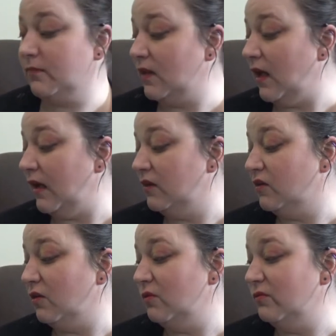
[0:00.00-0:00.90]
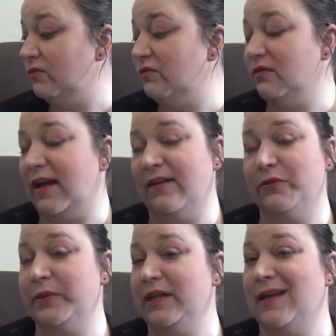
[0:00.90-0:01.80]
I
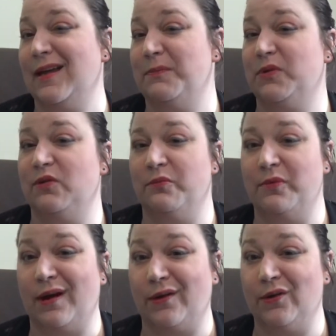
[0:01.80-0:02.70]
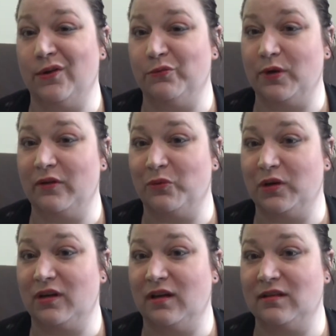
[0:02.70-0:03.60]
haven't really kept a record of what I've
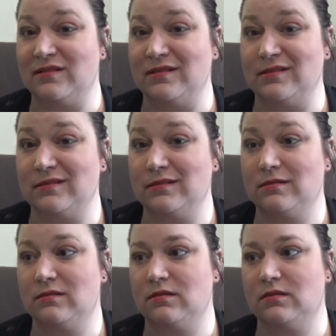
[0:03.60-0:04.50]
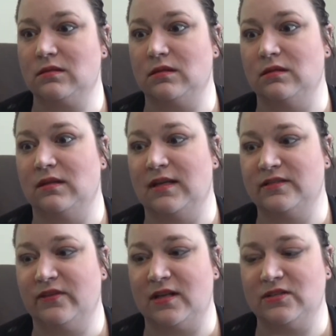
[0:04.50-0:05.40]
worked on since the
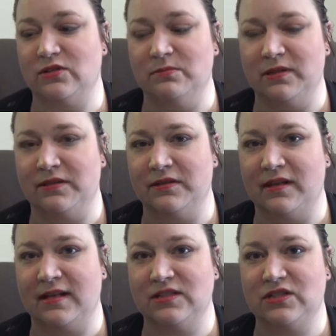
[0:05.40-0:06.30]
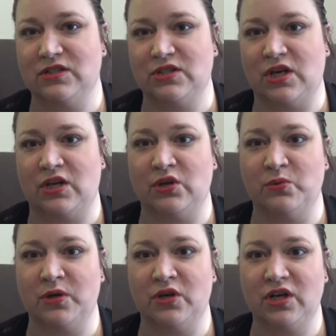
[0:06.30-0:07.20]
last floss tube in last
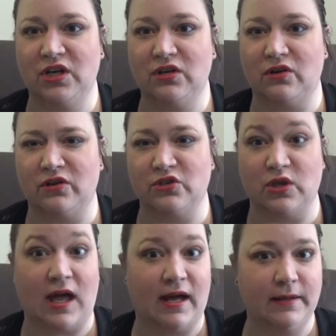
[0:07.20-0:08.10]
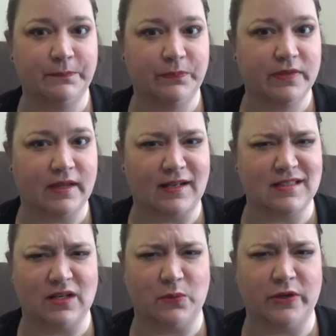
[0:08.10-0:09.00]
January, or July. Not
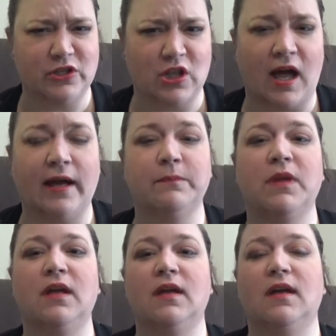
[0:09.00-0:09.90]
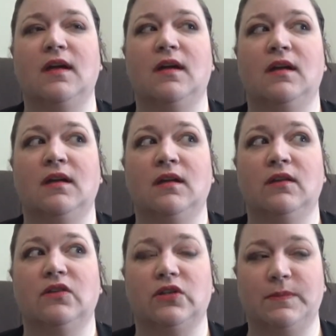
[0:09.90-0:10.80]
January, July.
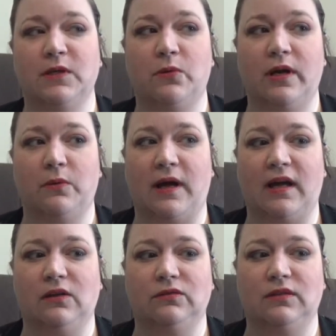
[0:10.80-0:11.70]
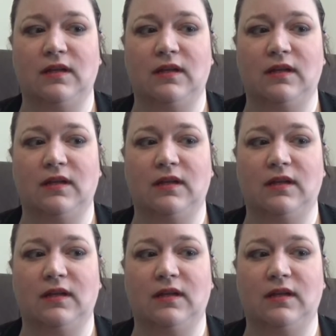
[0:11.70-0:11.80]
So it's been quite a while.